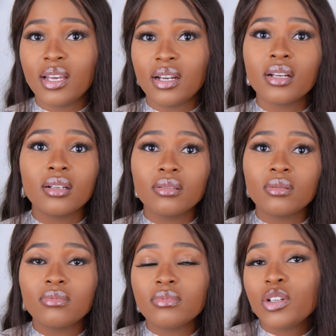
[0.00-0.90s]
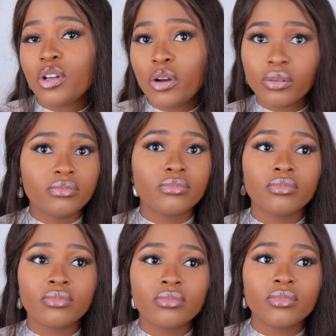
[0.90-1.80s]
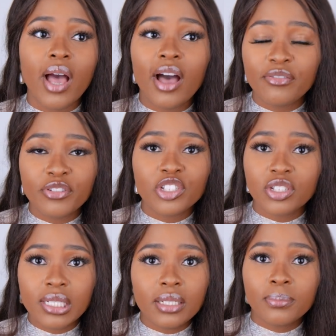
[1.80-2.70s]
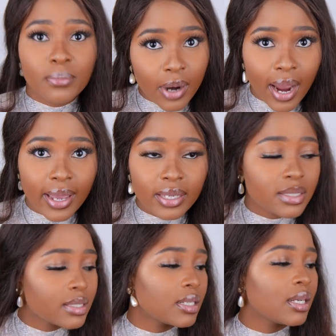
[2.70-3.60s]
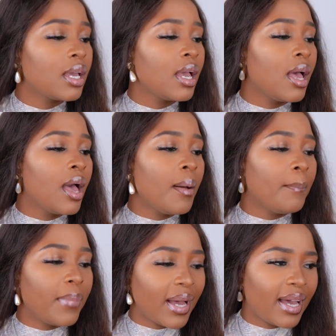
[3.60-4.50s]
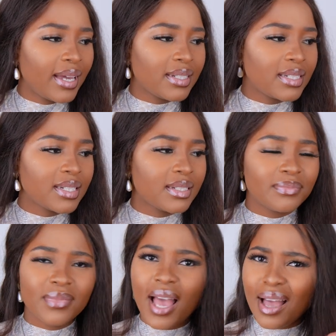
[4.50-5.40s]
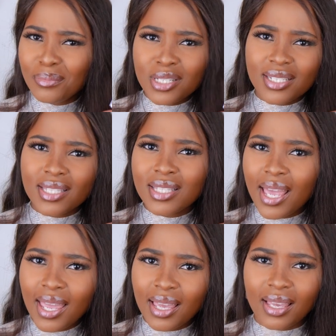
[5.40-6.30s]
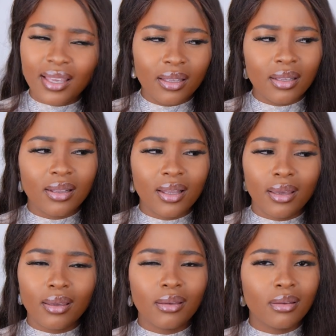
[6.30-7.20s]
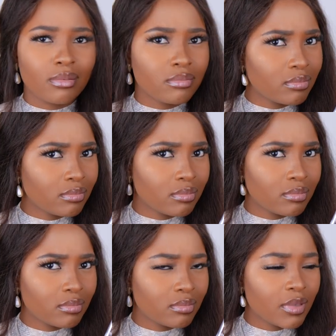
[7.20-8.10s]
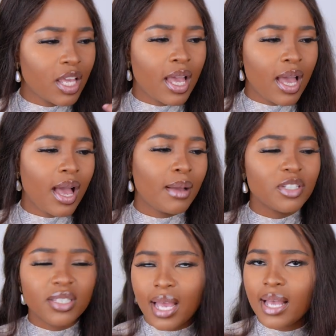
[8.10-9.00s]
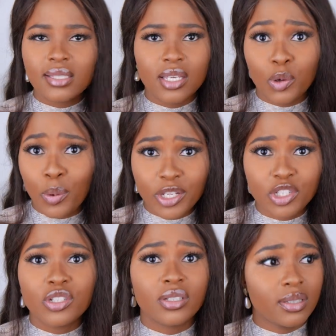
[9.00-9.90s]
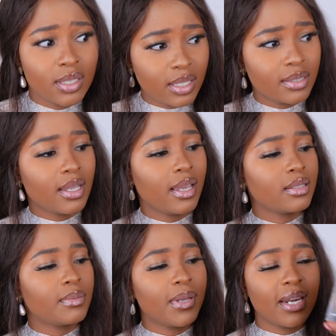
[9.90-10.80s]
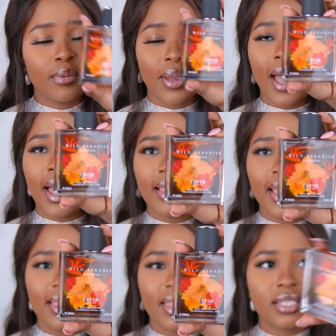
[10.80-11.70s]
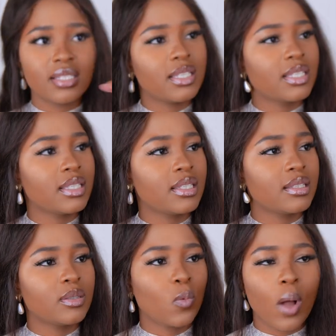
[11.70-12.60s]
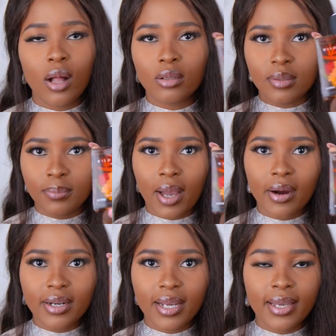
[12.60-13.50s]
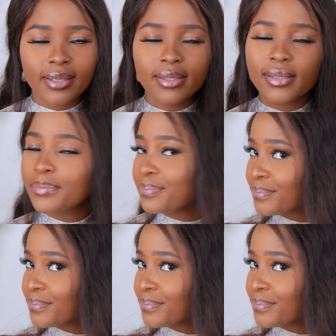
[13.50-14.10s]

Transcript: they're, you know, averagely priced, but I'm just saying, like, I'm just asking questions these days. But anyway, I like this. This is Wild Paradise.